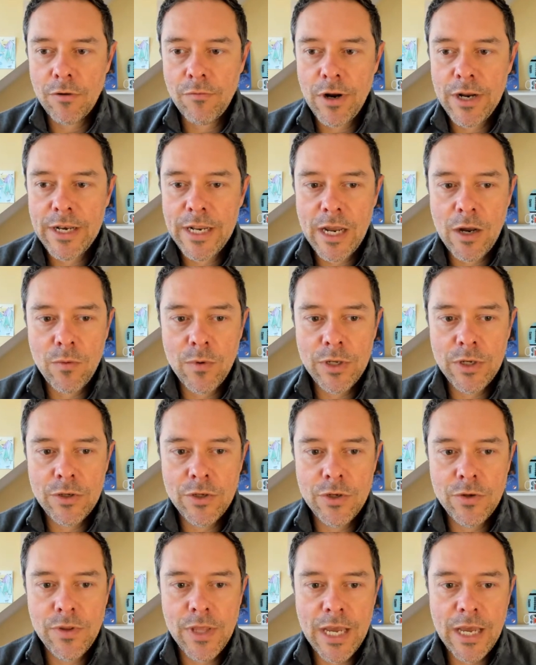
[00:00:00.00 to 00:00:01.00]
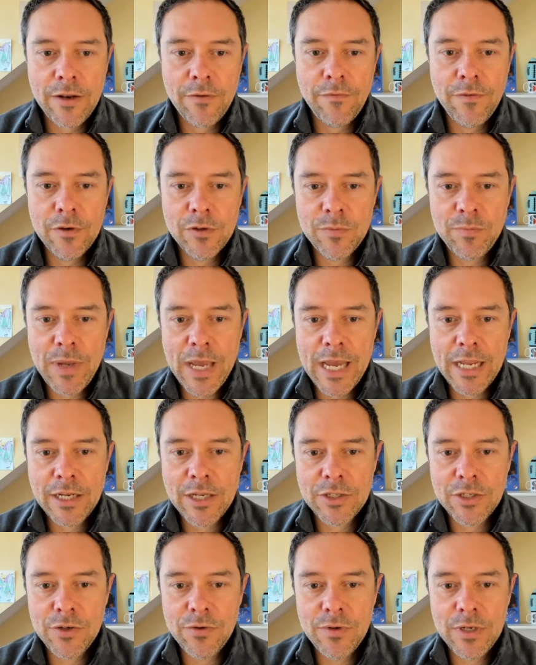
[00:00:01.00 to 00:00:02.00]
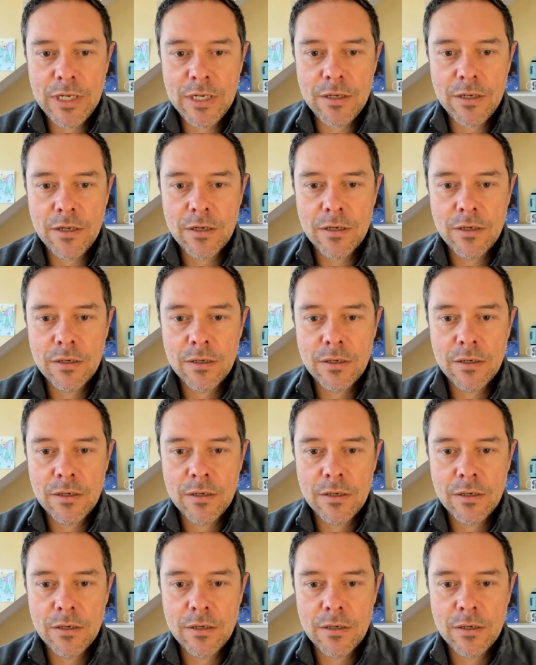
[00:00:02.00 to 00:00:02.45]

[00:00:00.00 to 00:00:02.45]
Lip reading: Right now, when you do that, it feels bad because you need